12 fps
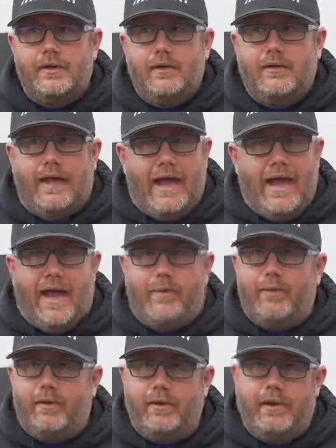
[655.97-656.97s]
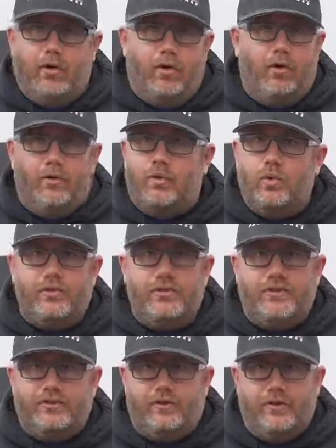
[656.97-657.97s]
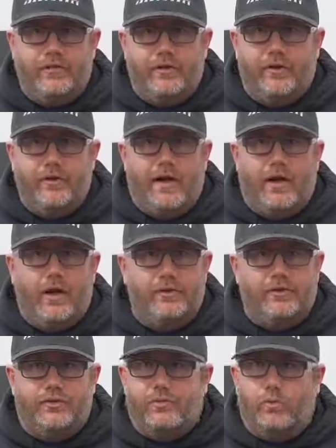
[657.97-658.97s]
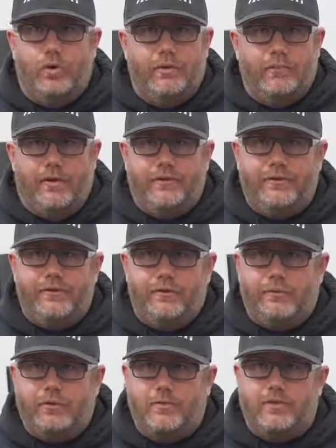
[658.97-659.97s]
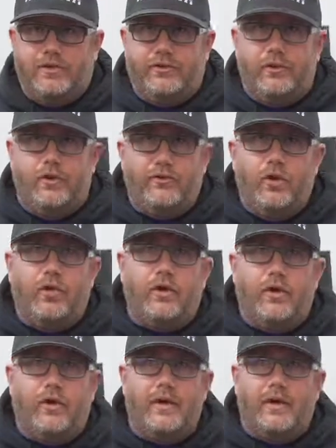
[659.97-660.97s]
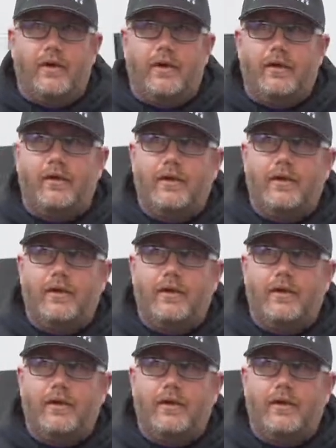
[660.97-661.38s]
the app and all the cool features of it are now just one monthly subscription. So if you are a